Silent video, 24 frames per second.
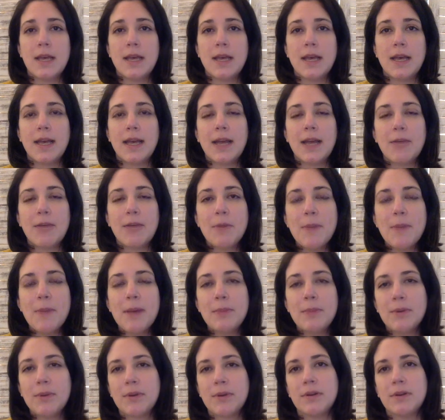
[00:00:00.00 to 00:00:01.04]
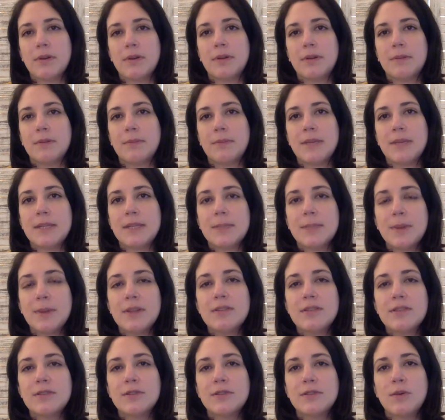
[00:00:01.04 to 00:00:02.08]
And I remember my
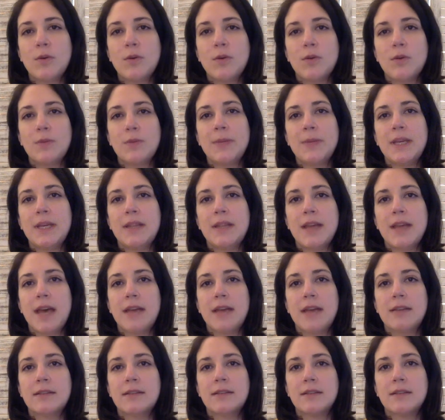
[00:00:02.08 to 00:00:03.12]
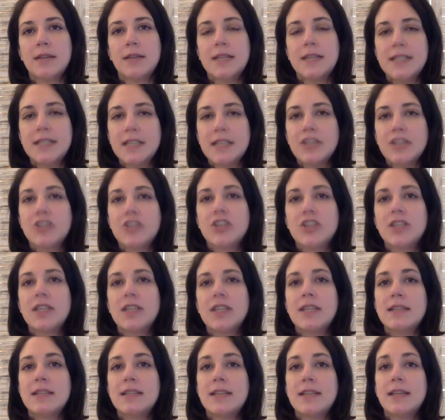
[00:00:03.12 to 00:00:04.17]
sponsor told me that addiction
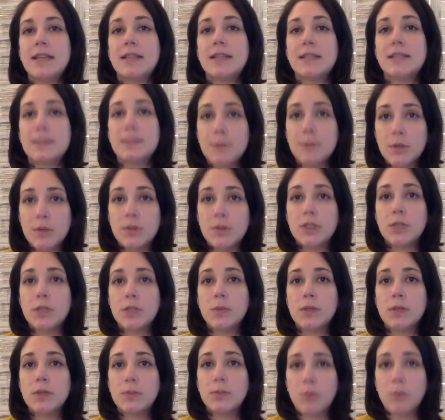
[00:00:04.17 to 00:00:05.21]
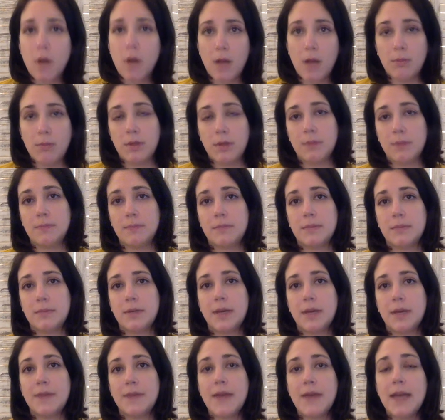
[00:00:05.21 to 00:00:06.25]
is a spiritual problem,
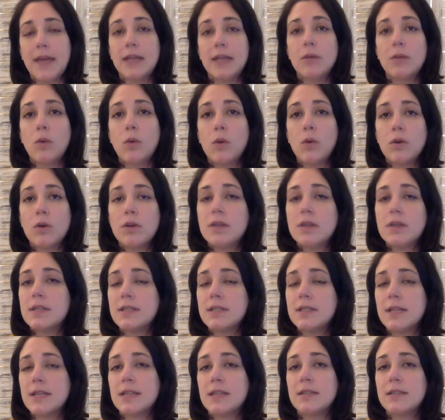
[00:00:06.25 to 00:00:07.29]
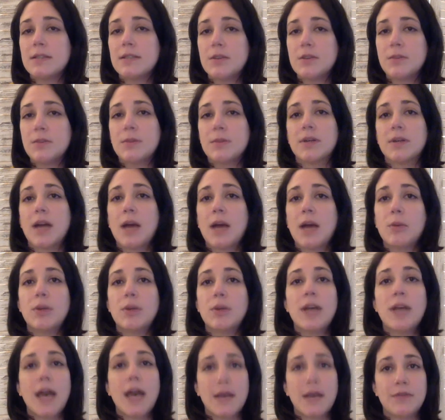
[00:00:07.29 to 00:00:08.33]
and that in order to stay sober, I
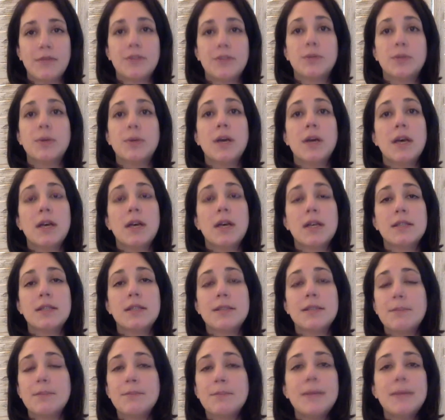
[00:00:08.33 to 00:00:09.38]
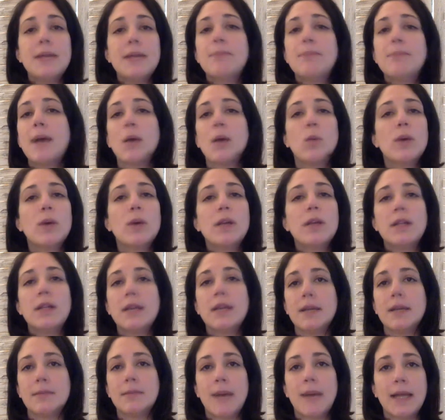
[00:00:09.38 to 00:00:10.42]
would have to submit my will
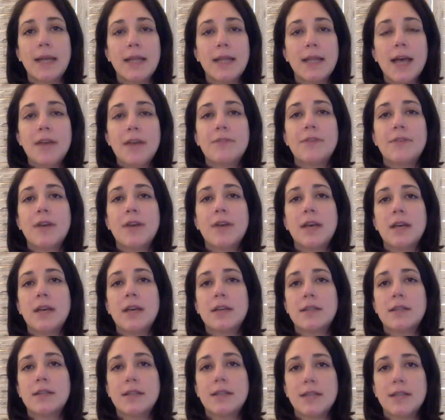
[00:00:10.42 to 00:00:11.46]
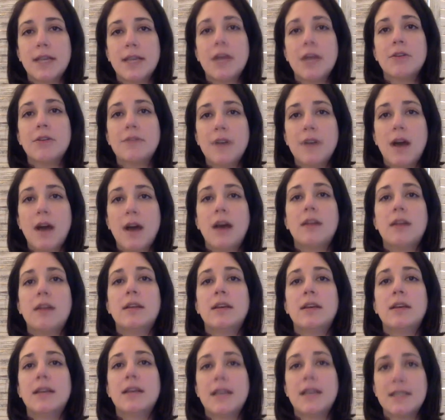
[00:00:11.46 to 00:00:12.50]
and my life to the care of God
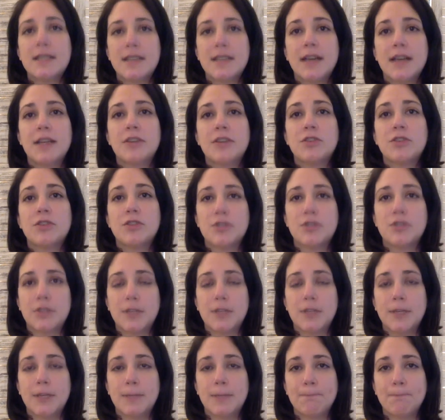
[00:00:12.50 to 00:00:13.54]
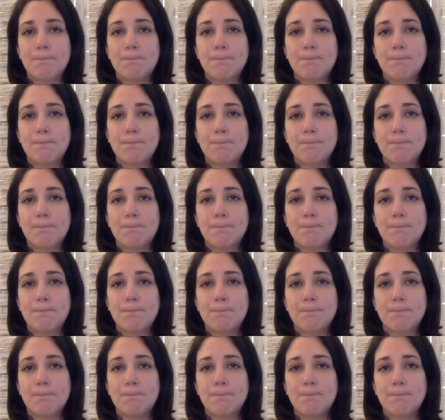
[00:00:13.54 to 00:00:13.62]
as I understood him.